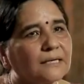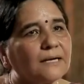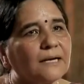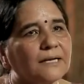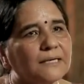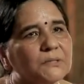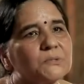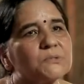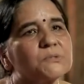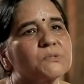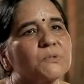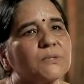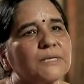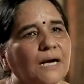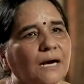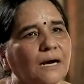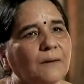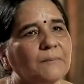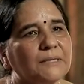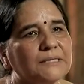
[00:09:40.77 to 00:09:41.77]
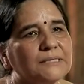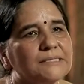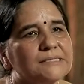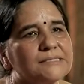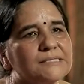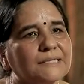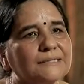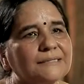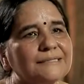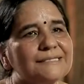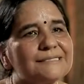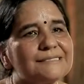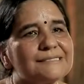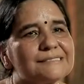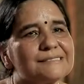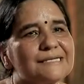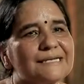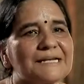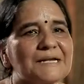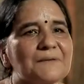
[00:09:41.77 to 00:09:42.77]
That way, when they return
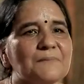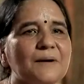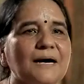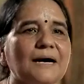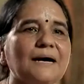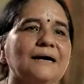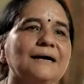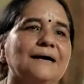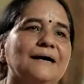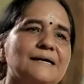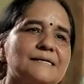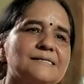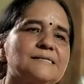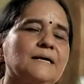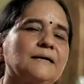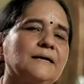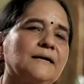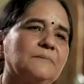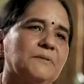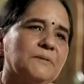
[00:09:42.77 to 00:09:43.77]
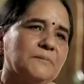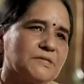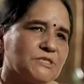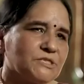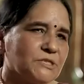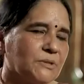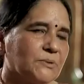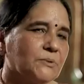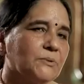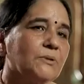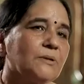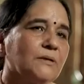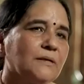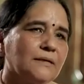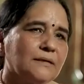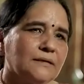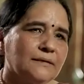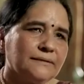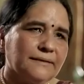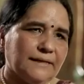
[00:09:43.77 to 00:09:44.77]
home, the mother can look after her child
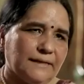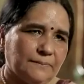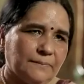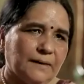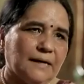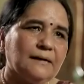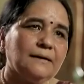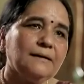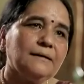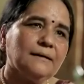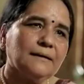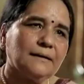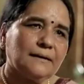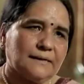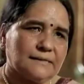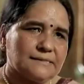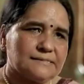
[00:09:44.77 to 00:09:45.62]
properly in this regard.